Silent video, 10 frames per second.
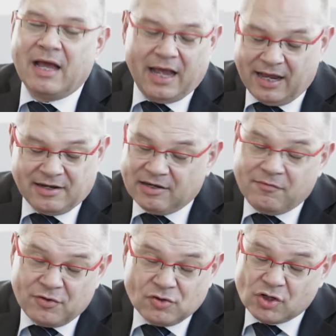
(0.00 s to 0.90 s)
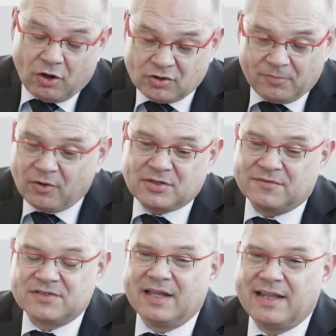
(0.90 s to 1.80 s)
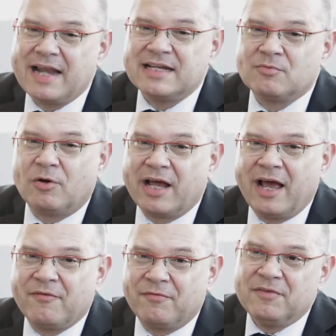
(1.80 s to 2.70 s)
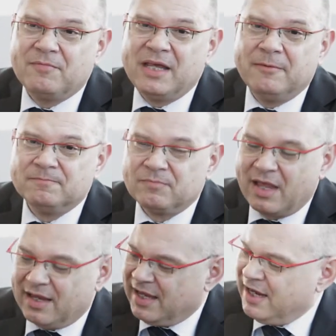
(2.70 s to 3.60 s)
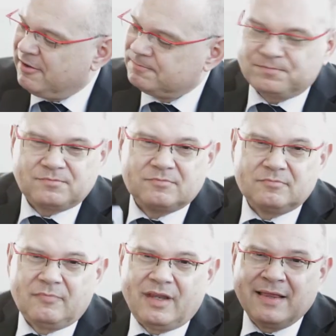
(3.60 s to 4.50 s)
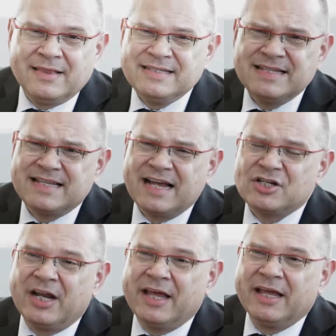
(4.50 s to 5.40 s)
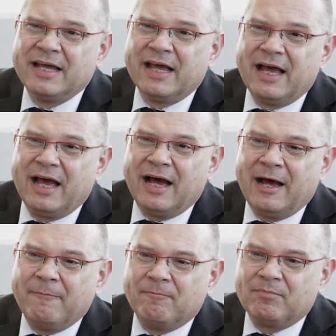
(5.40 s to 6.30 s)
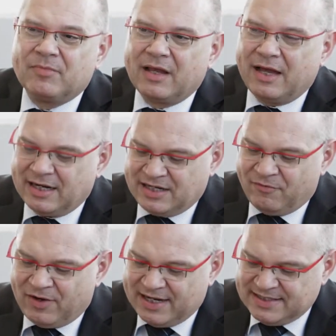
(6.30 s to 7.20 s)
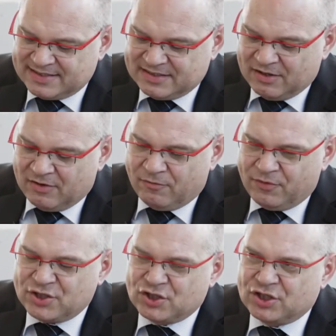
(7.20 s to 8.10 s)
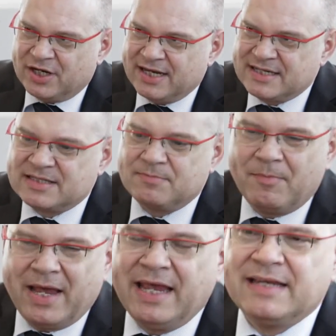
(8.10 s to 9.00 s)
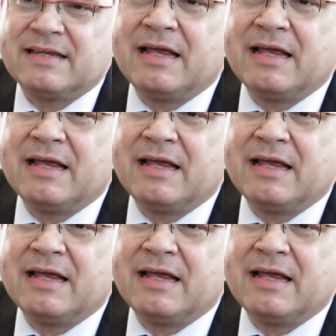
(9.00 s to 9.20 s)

and in future automotives. And that is what I have with me here. This is actually a device which is made